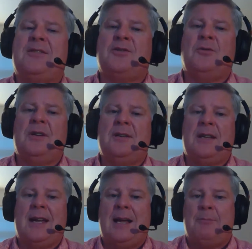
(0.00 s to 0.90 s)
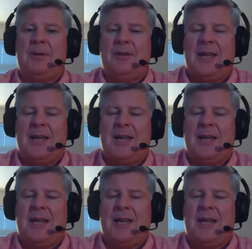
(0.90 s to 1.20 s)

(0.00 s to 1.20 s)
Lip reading: going to happen